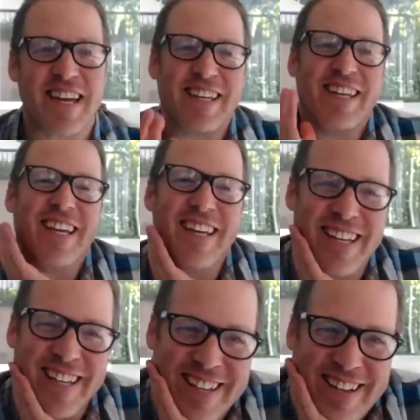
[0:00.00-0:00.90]
the name of a
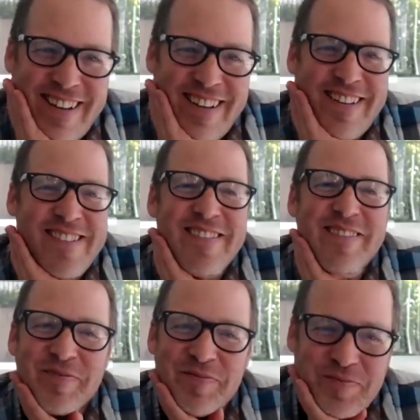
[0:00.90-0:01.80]
plant, and I'll
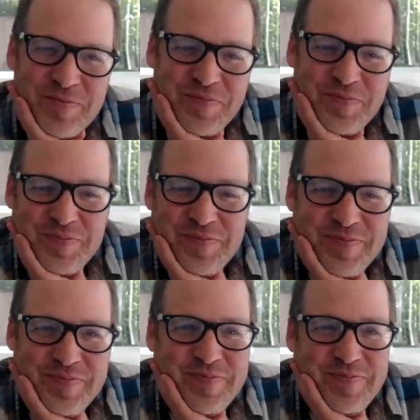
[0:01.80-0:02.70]
find it
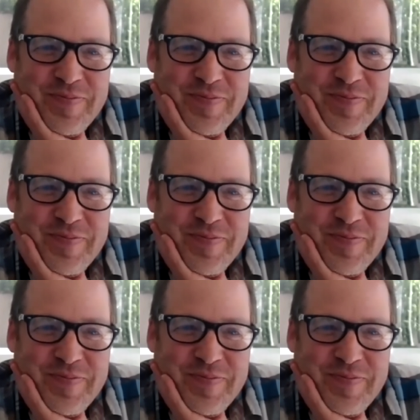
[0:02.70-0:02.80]
tell